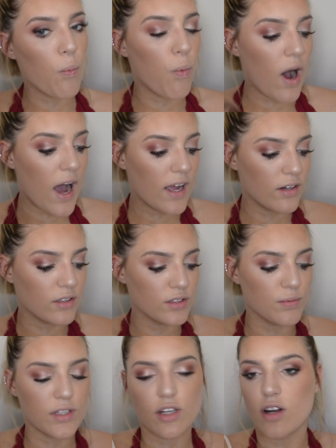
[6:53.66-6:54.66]
wild
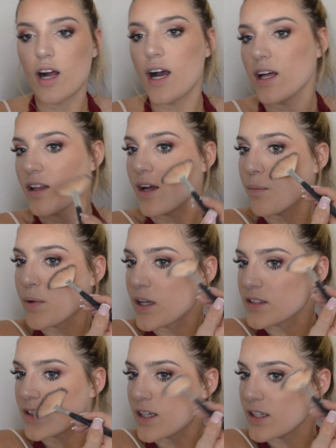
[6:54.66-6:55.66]
with our highlight
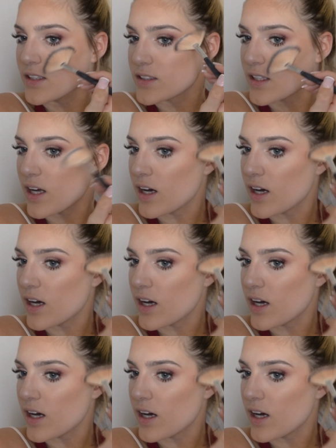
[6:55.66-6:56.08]
because it is